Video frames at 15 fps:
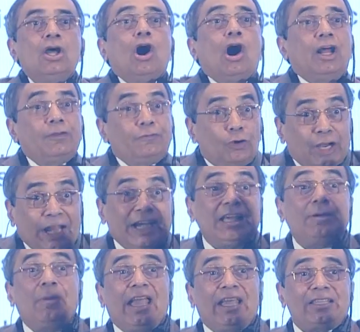or if your
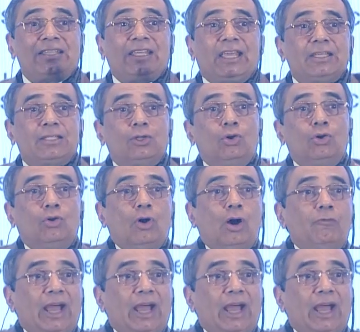AD bank says, no,